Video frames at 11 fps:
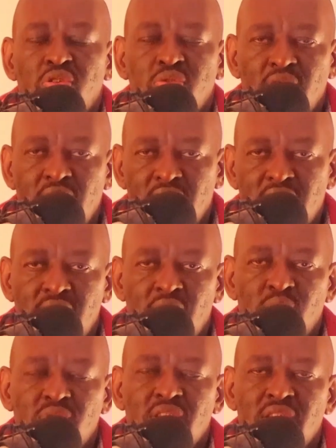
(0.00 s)
to get
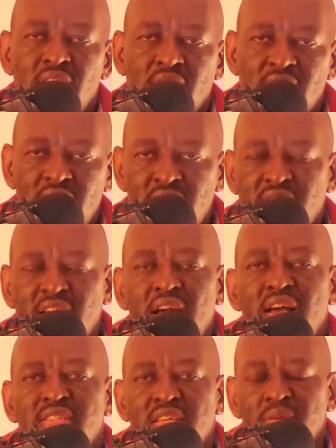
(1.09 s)
out their credit
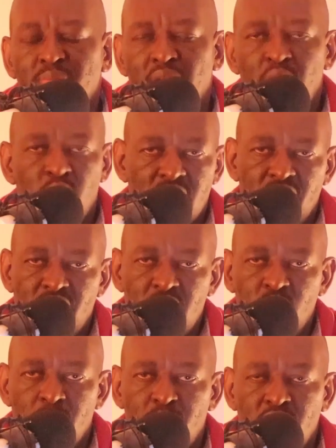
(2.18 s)
card and buy whatever
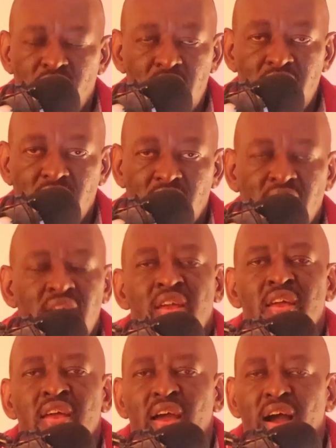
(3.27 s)
you are providing.
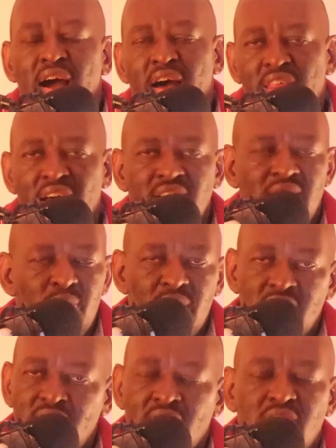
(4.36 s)
Others may
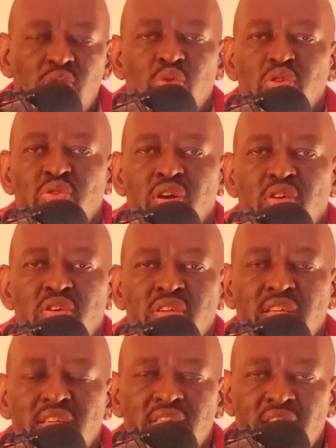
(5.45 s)
just watch your
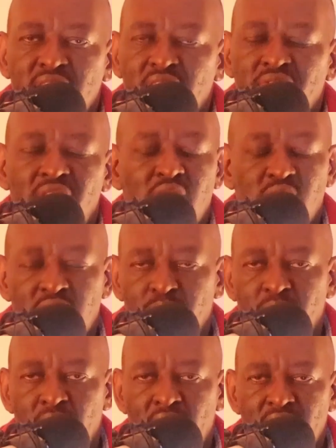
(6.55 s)
content and never actually
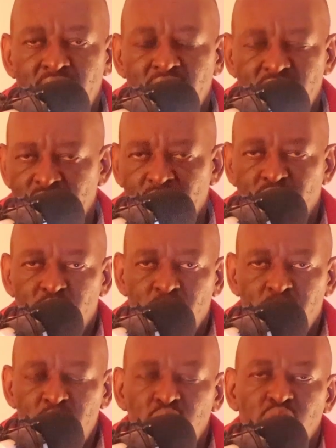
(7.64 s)
buy anything
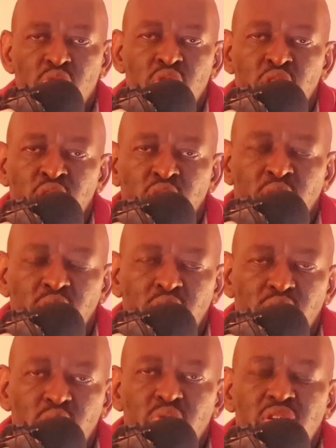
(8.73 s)
from you.
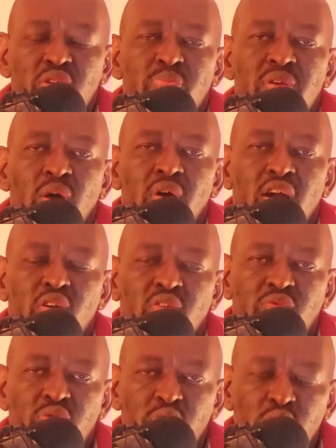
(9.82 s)
So you need to be aware
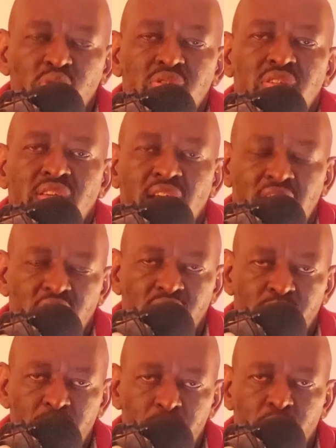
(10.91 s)
of those kind
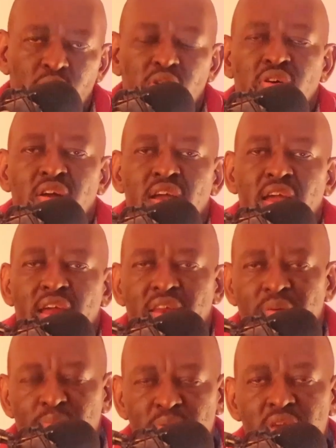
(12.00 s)
of people
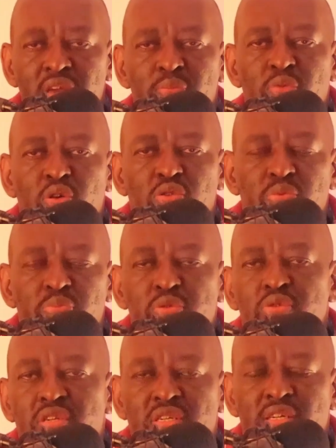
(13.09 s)
and be able to build